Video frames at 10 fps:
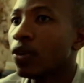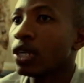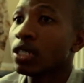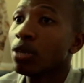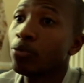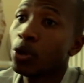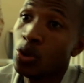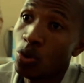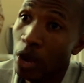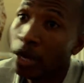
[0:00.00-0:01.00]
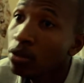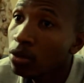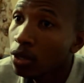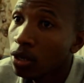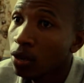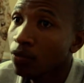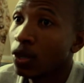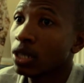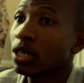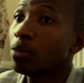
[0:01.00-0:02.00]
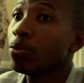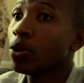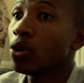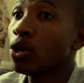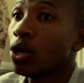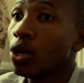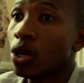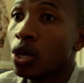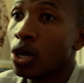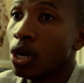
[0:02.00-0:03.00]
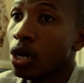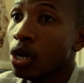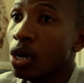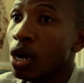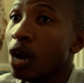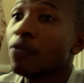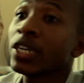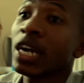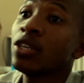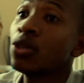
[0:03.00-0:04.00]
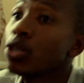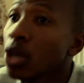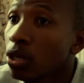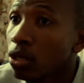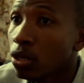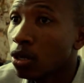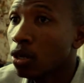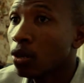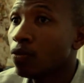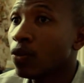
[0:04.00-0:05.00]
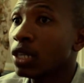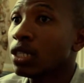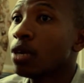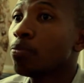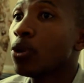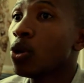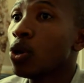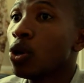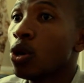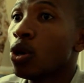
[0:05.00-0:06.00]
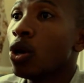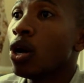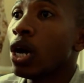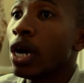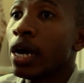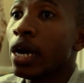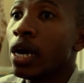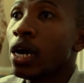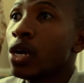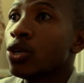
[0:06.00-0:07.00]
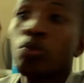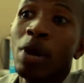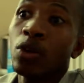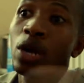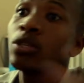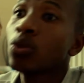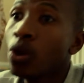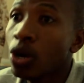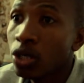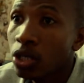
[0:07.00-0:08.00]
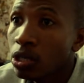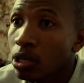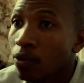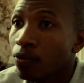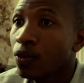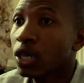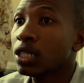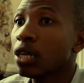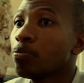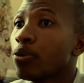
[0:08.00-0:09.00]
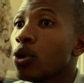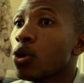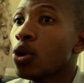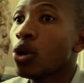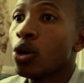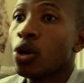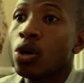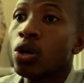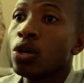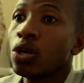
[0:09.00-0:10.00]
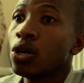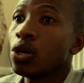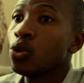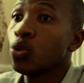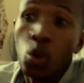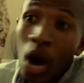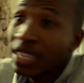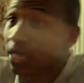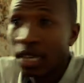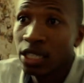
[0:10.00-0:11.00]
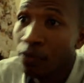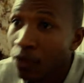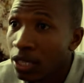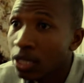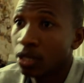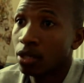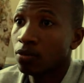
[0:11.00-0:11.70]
example, UN, for example, African Union, for example, Human Rights Watch, for example, you as activists,